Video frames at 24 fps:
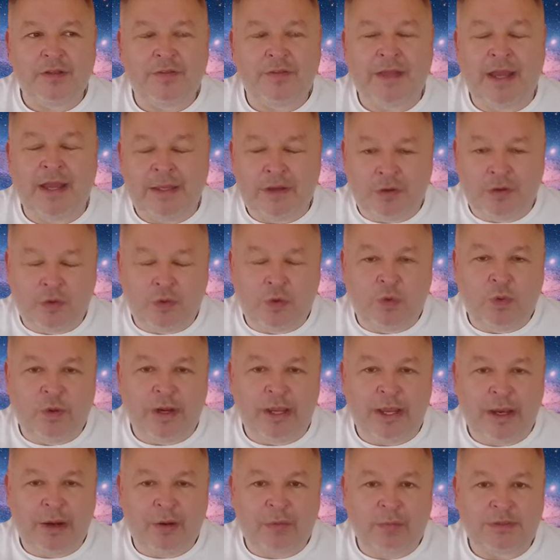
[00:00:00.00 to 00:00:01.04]
they all
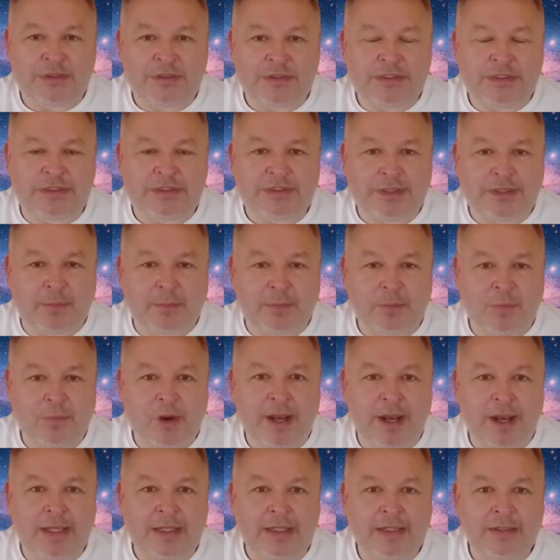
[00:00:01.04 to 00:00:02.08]
helped in some
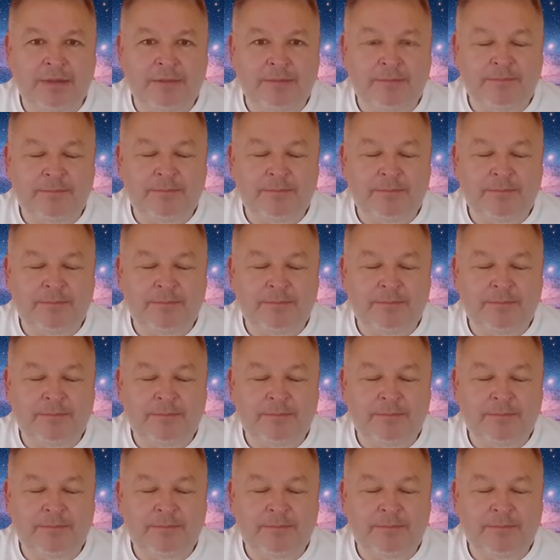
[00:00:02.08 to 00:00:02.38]
way.